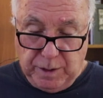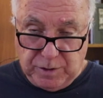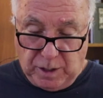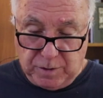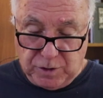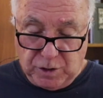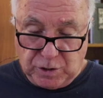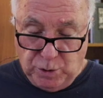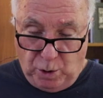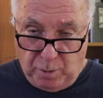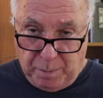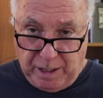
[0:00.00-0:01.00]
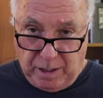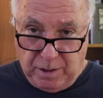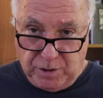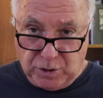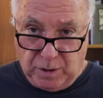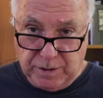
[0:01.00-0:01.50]
intelligence nor
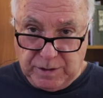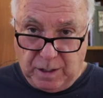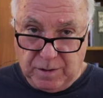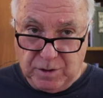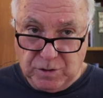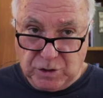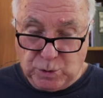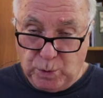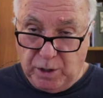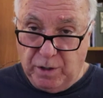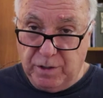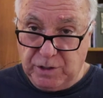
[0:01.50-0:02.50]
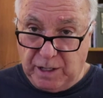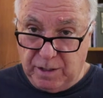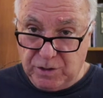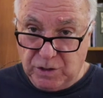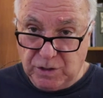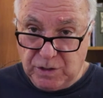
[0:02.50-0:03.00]
biological intelligence. We are
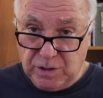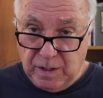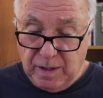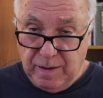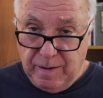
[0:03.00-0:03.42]
intelligence.